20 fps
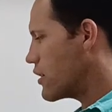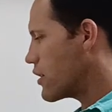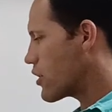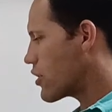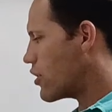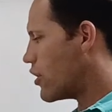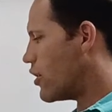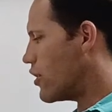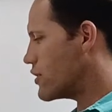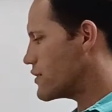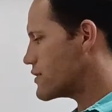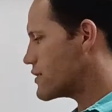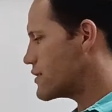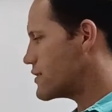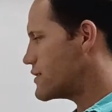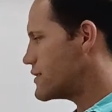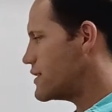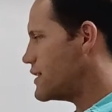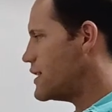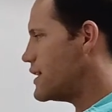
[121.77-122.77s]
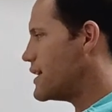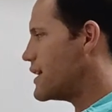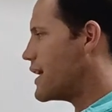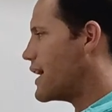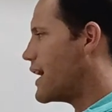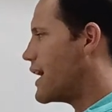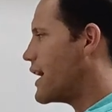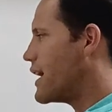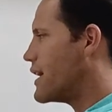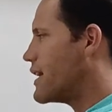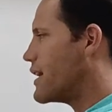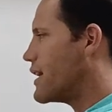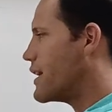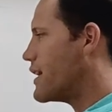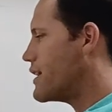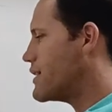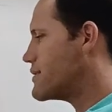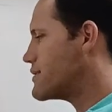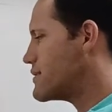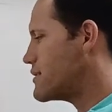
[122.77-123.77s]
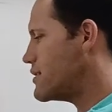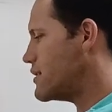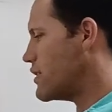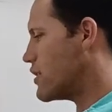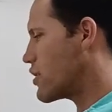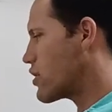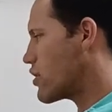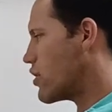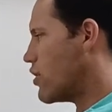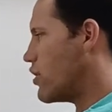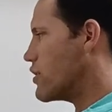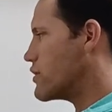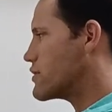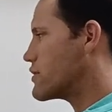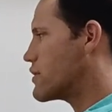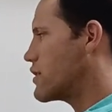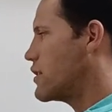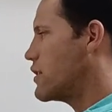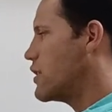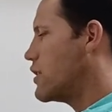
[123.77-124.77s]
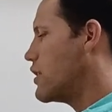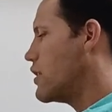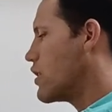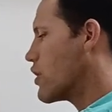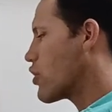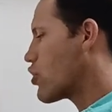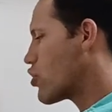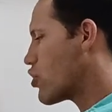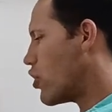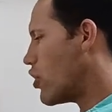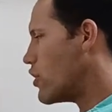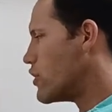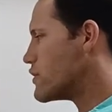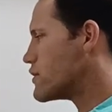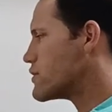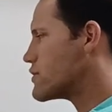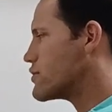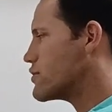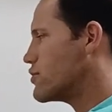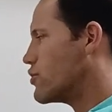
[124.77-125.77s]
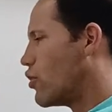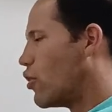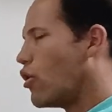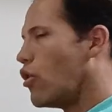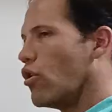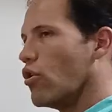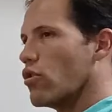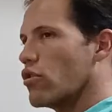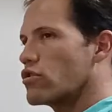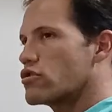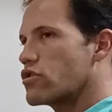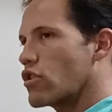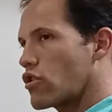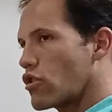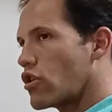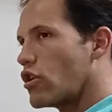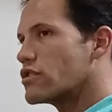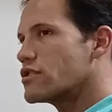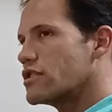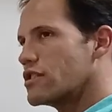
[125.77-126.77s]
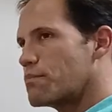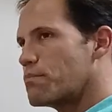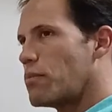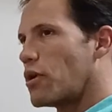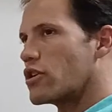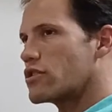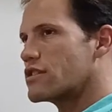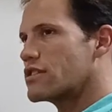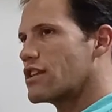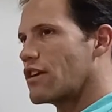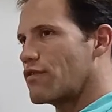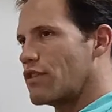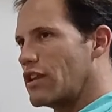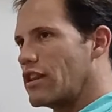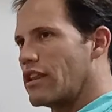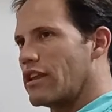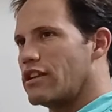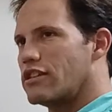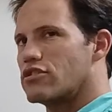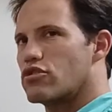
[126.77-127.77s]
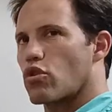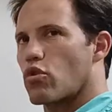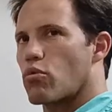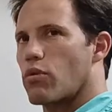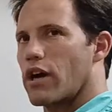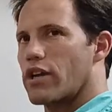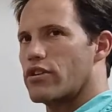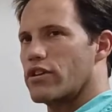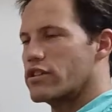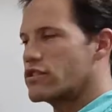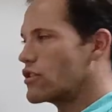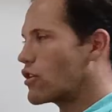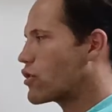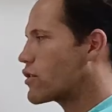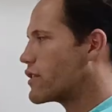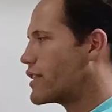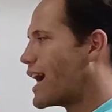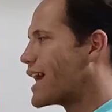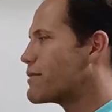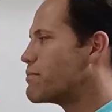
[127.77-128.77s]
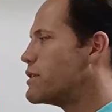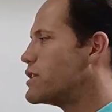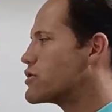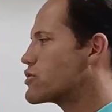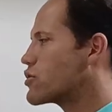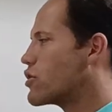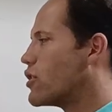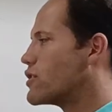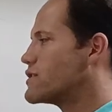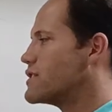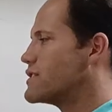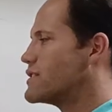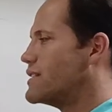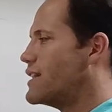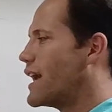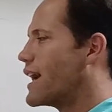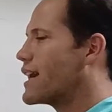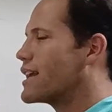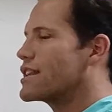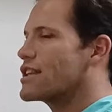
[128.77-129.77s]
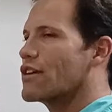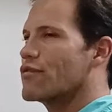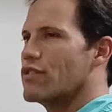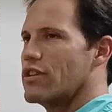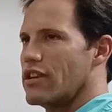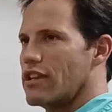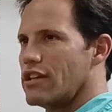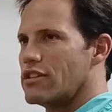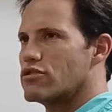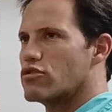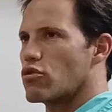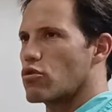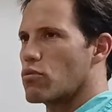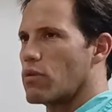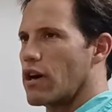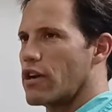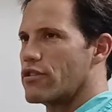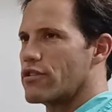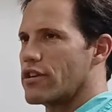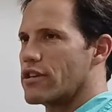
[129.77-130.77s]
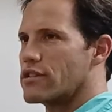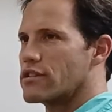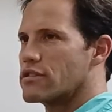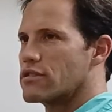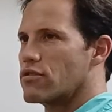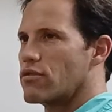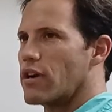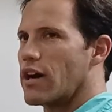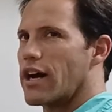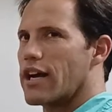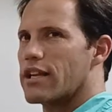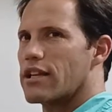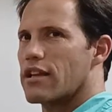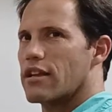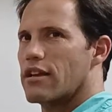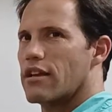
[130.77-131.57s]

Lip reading: Cos, C-A-S-T, cos. Cos, all. So cos is positive in these two quadrants. So that means cos is negative in these two quadrants, right?